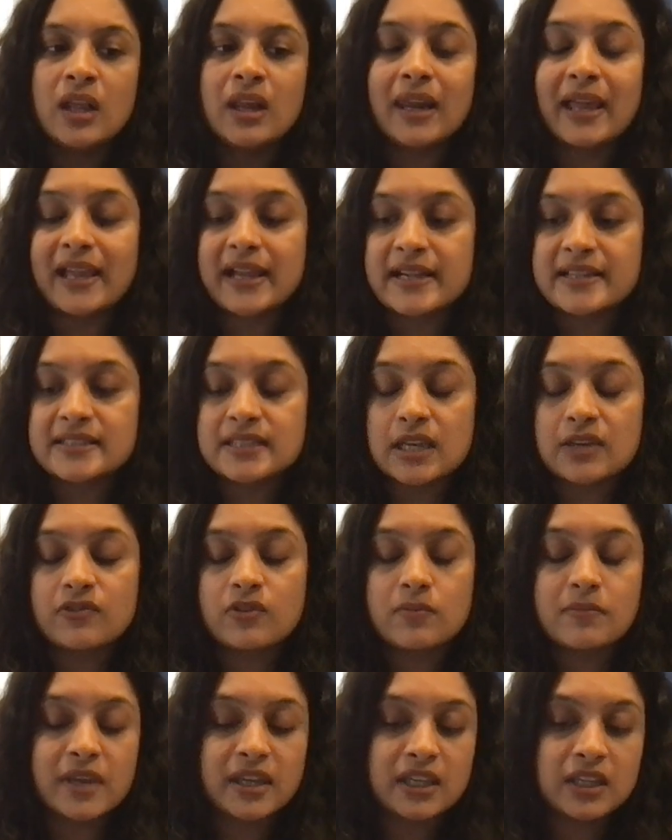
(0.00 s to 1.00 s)
Like I said,
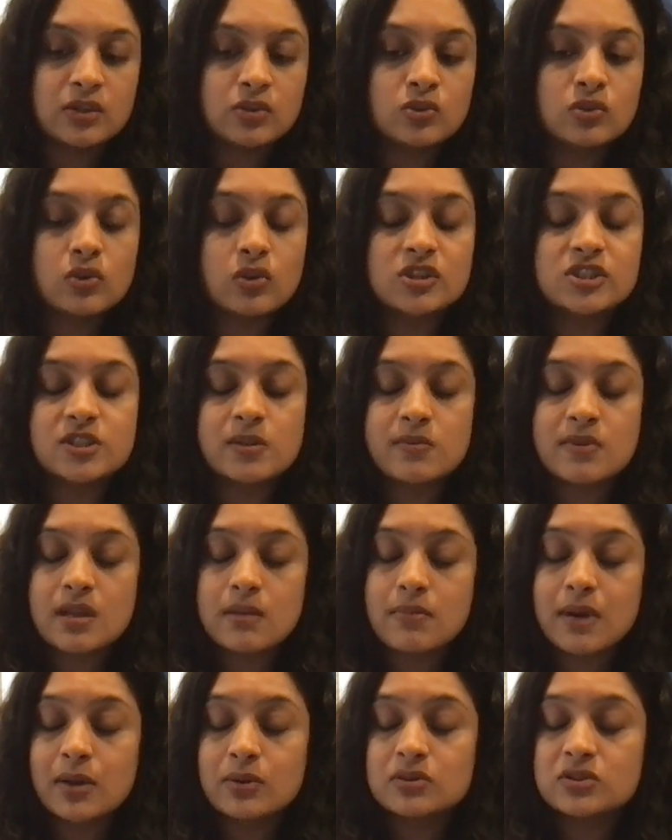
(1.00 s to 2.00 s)
for many, it could also be
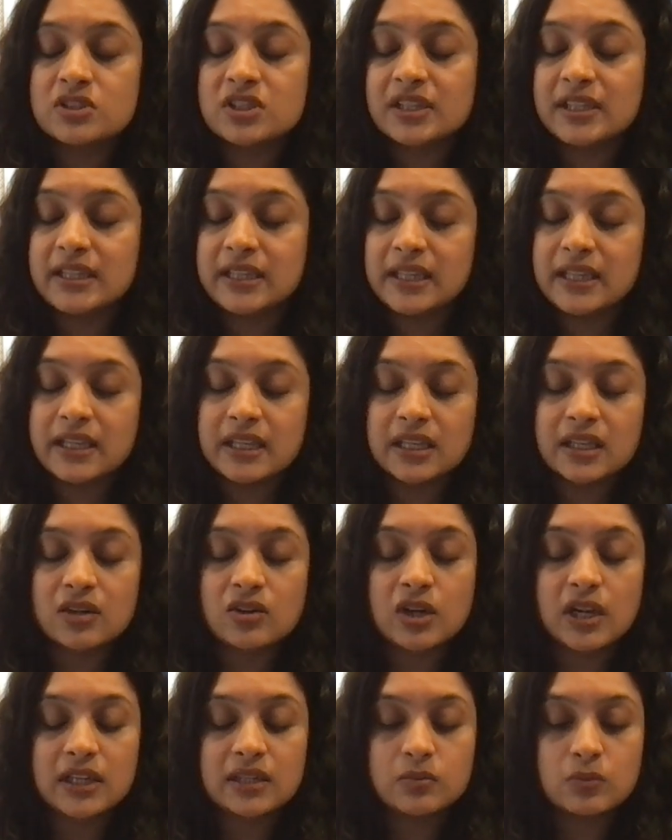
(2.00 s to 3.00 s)
about healing and
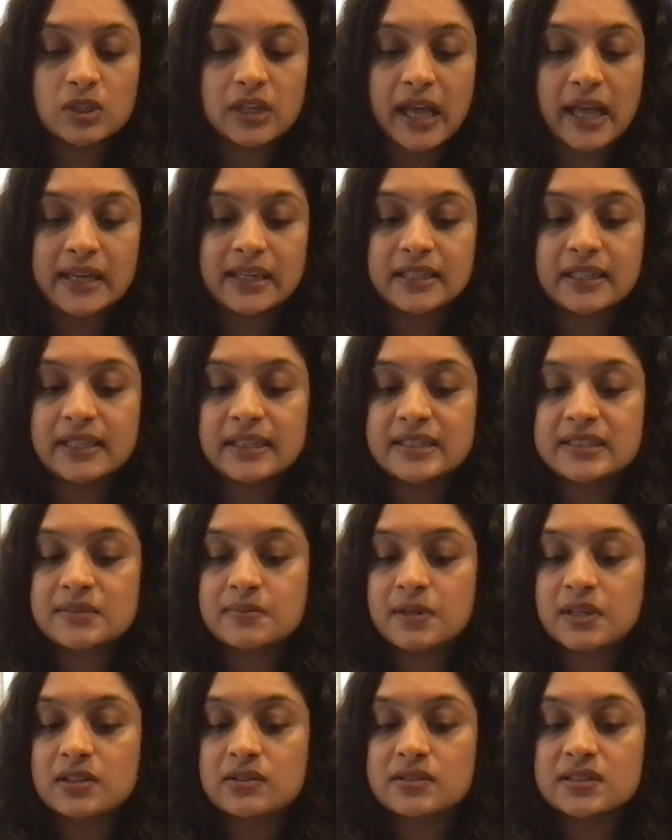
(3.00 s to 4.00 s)
occult modalities,
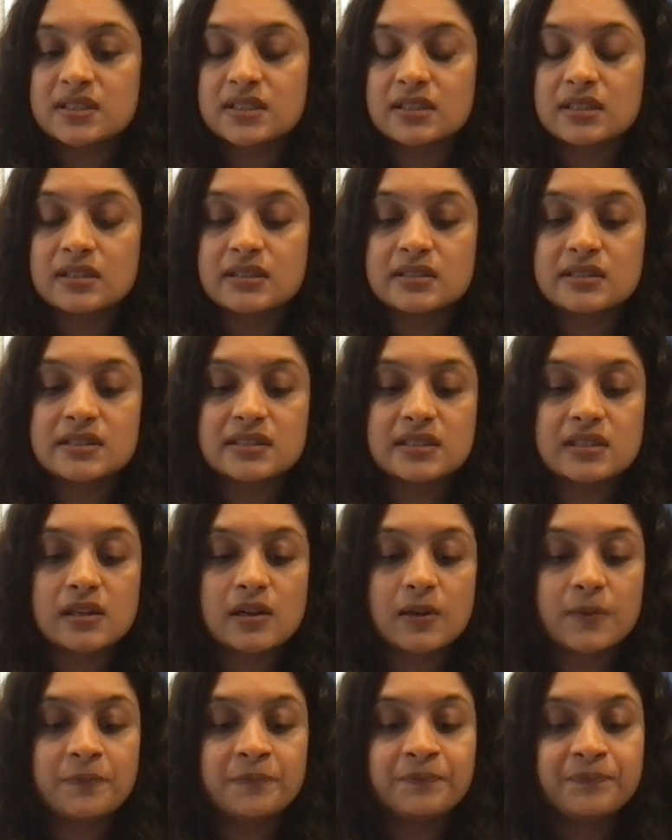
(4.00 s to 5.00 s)
because it is
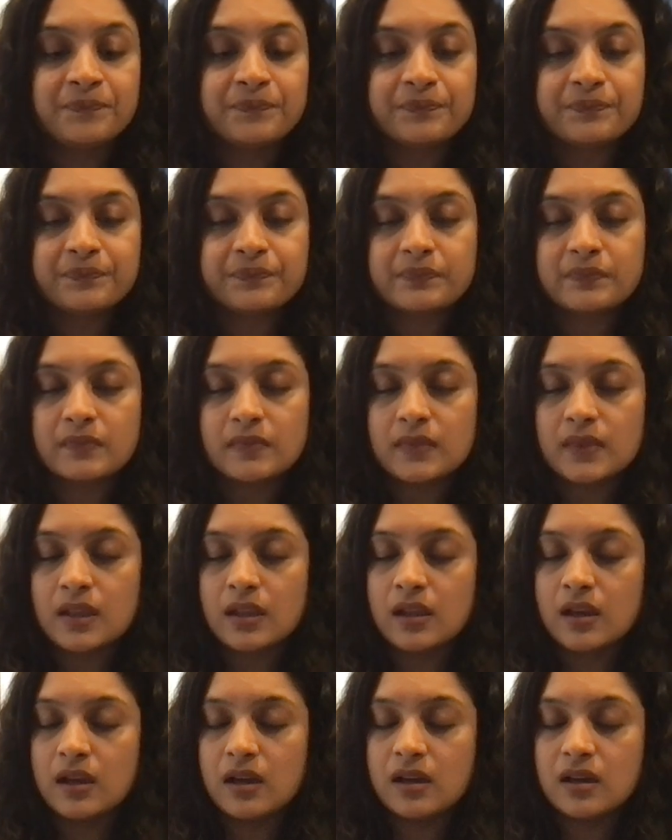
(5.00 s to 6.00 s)

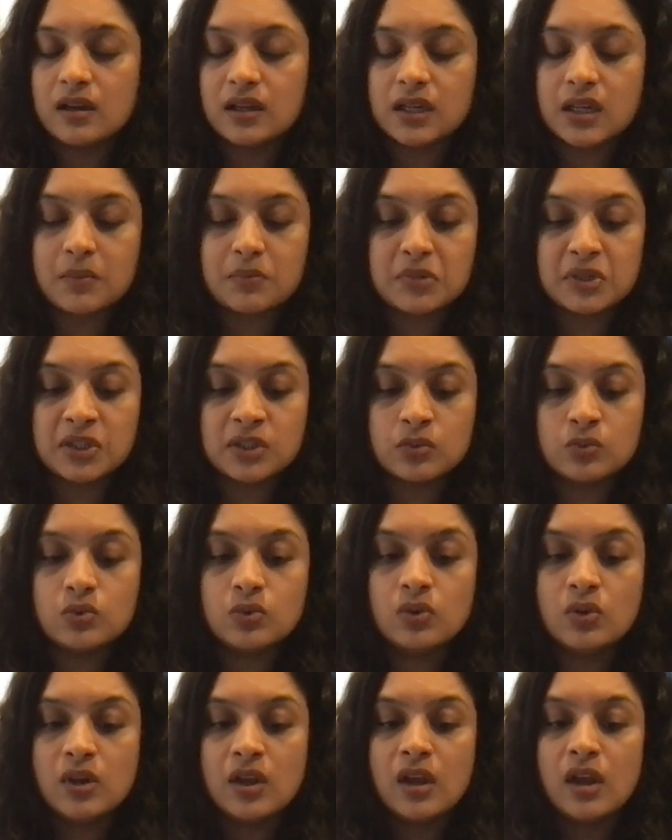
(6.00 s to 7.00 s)
number
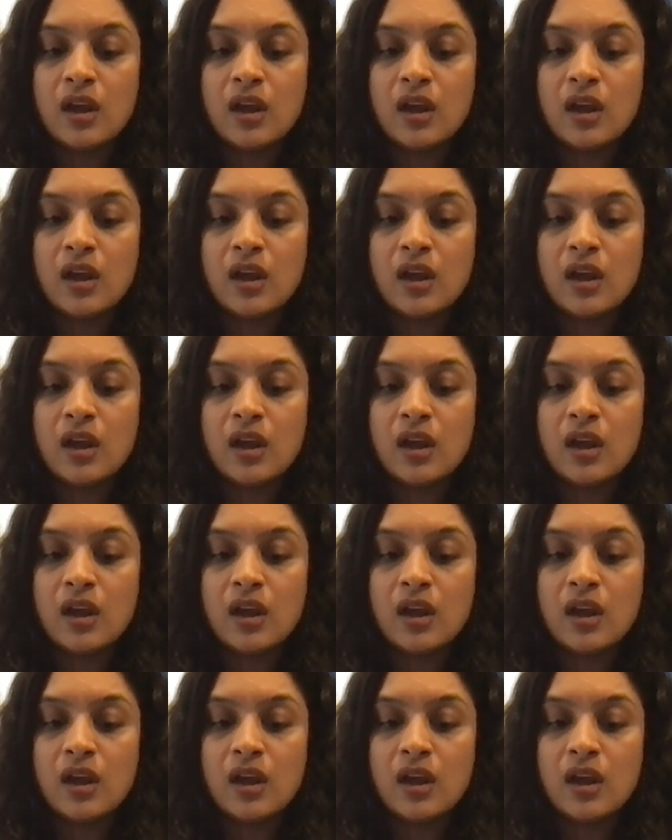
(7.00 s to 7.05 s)
two.